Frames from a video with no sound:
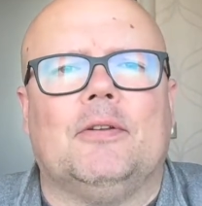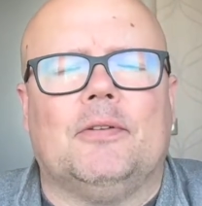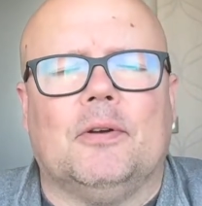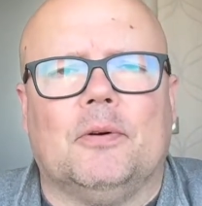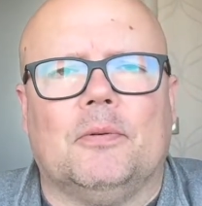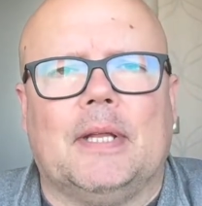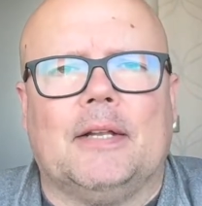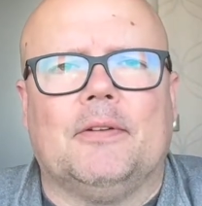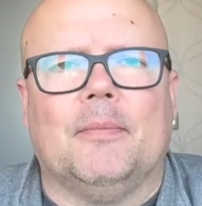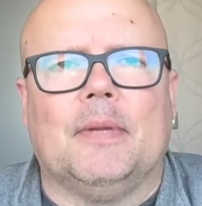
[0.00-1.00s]
So
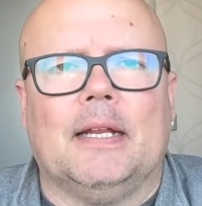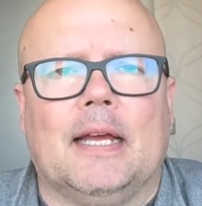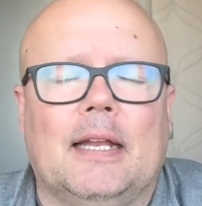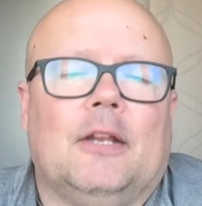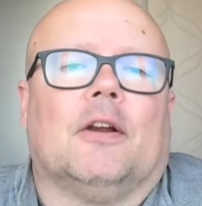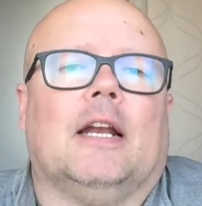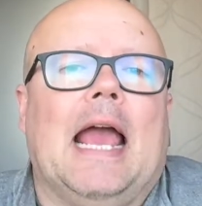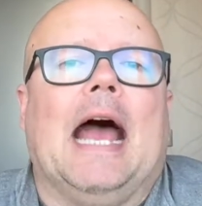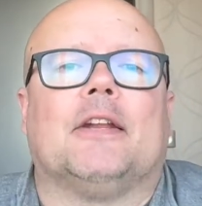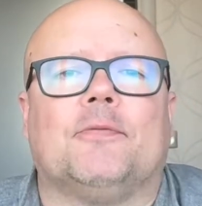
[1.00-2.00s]
that's something that they're going
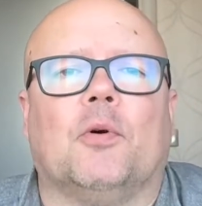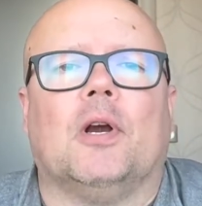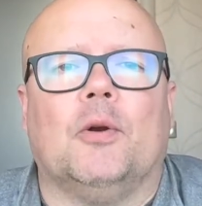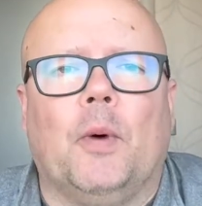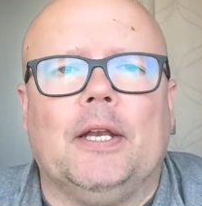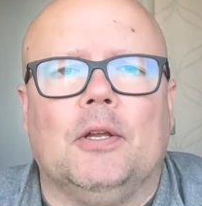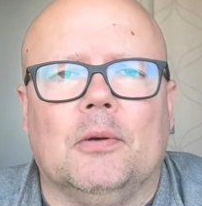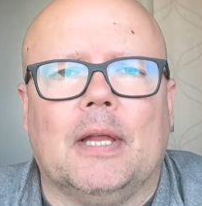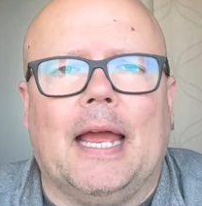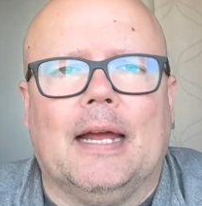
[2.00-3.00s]
to ask for it when
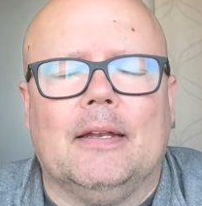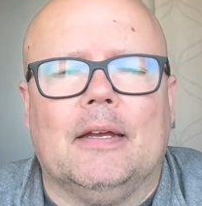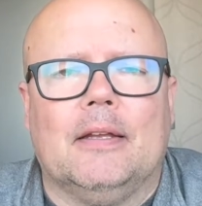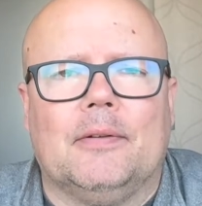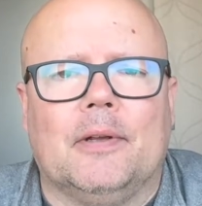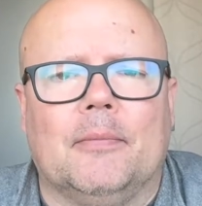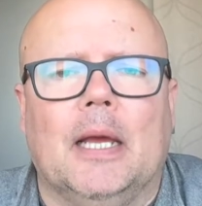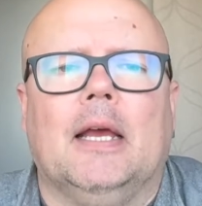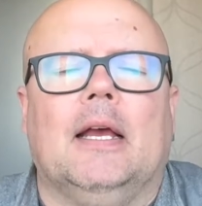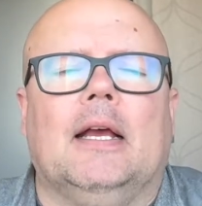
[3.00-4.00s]
you land. So
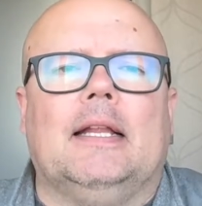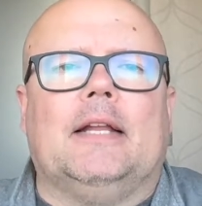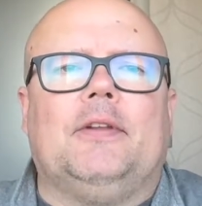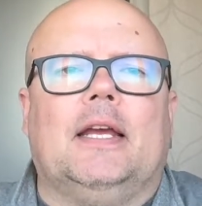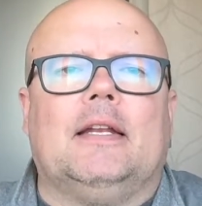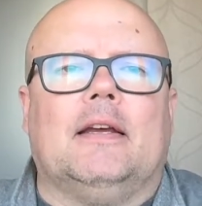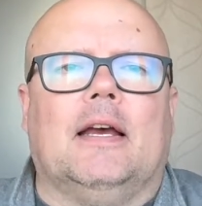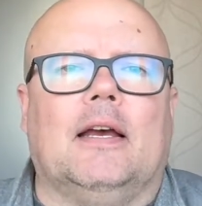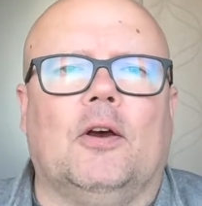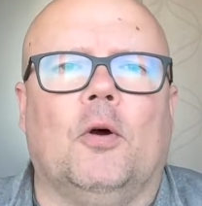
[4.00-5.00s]
that's it.
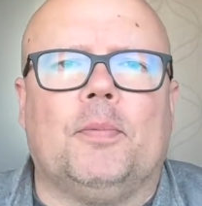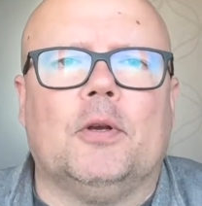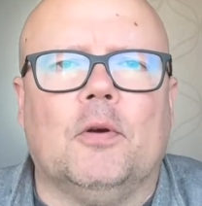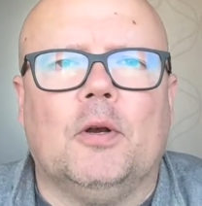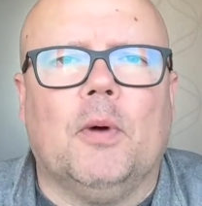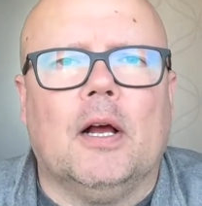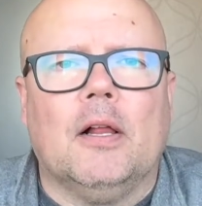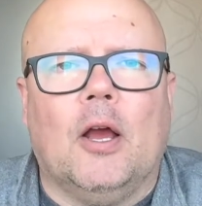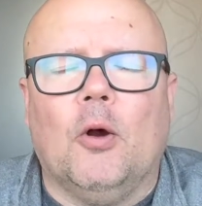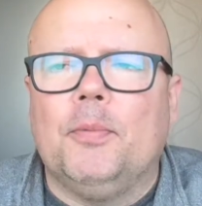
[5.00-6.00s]
Hope you're doing well.
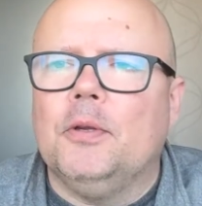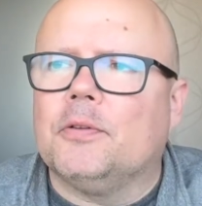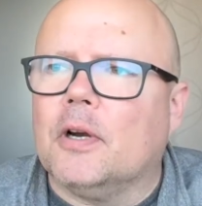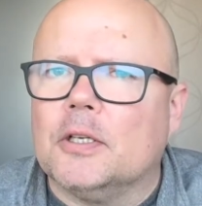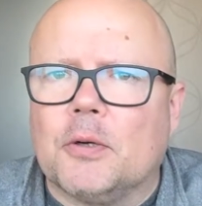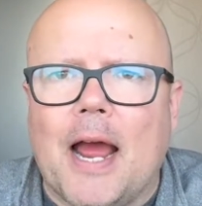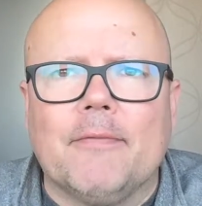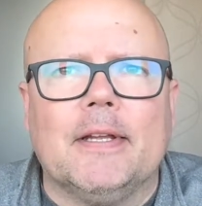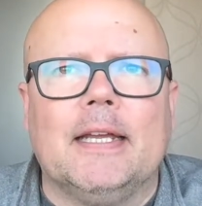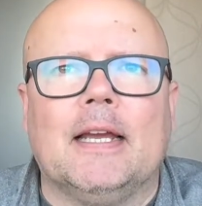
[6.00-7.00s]
I hope you start
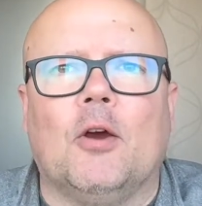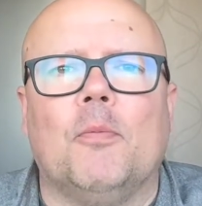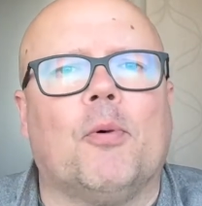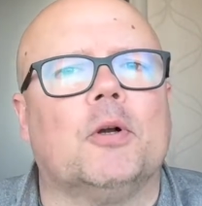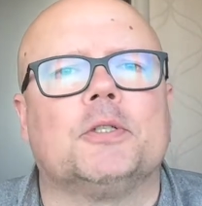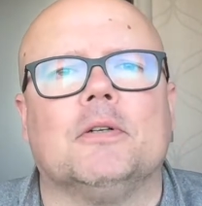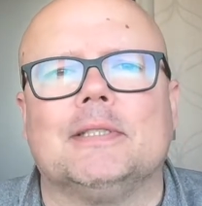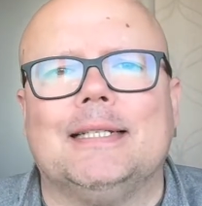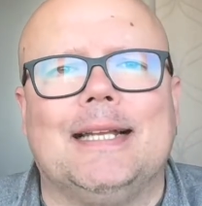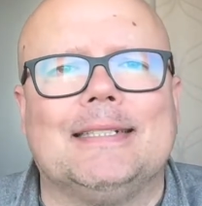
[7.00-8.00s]
traveling. I hope Portugal is
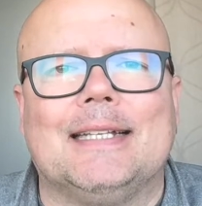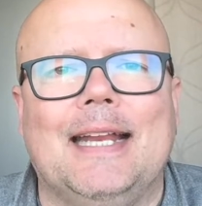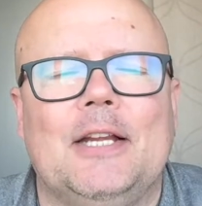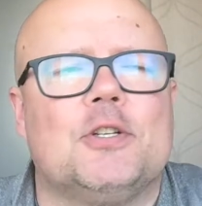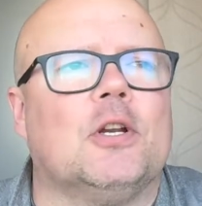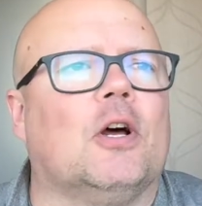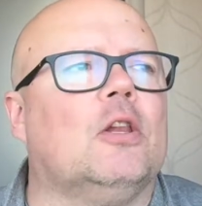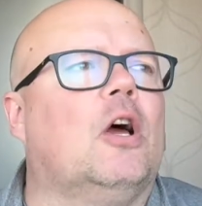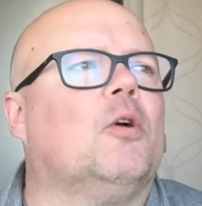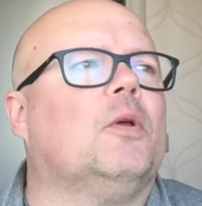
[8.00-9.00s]
a destination
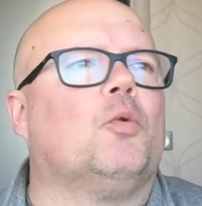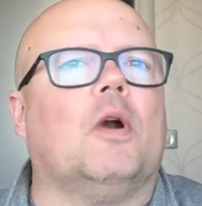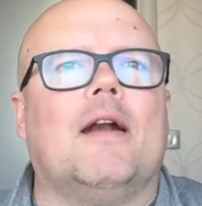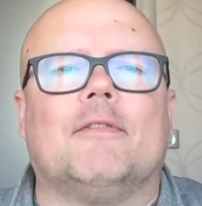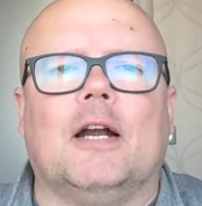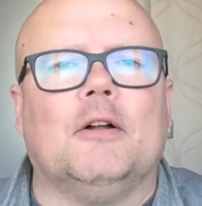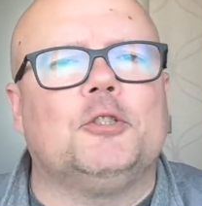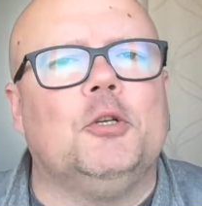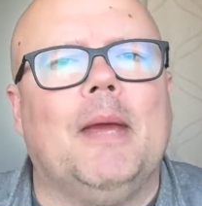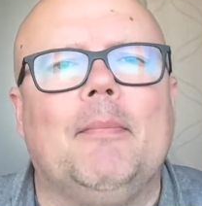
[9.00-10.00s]
along with wherever
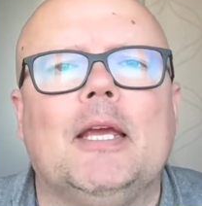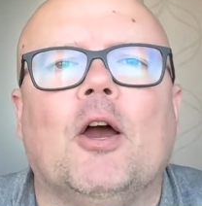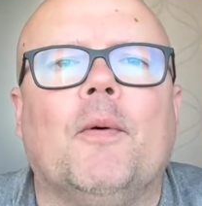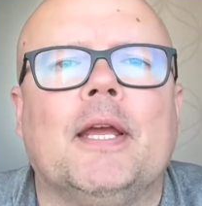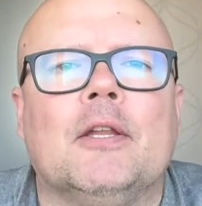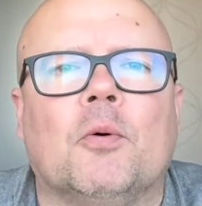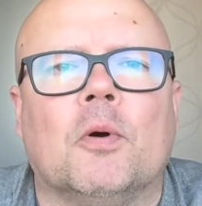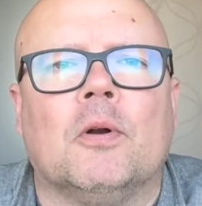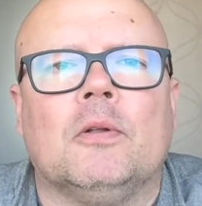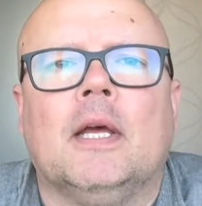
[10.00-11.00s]
else you may be going in the
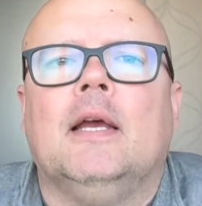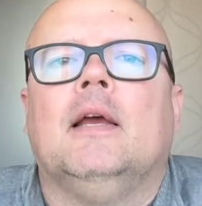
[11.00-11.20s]
world.